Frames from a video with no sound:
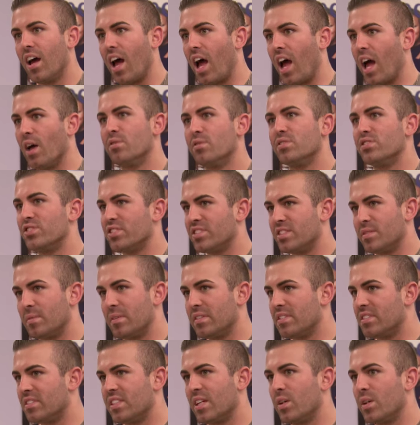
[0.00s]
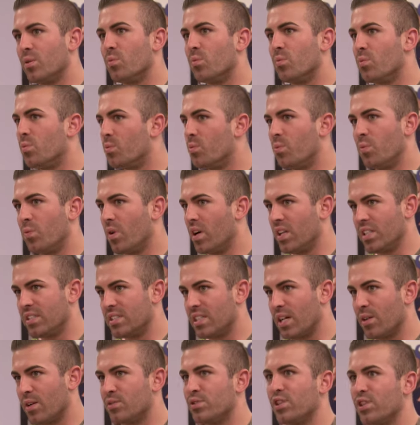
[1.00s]
I was just about to say, what is
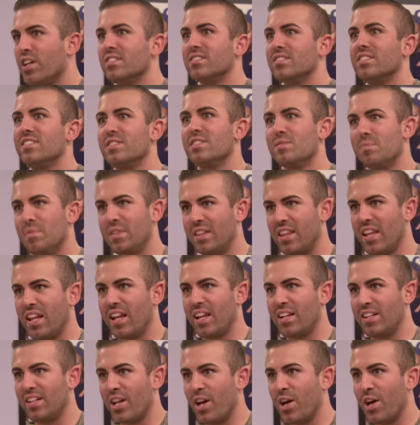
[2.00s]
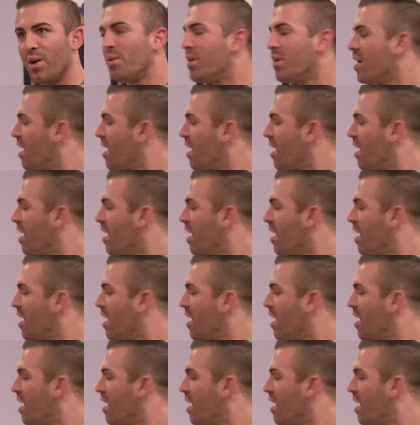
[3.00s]
Howard Johnson's, but then I know.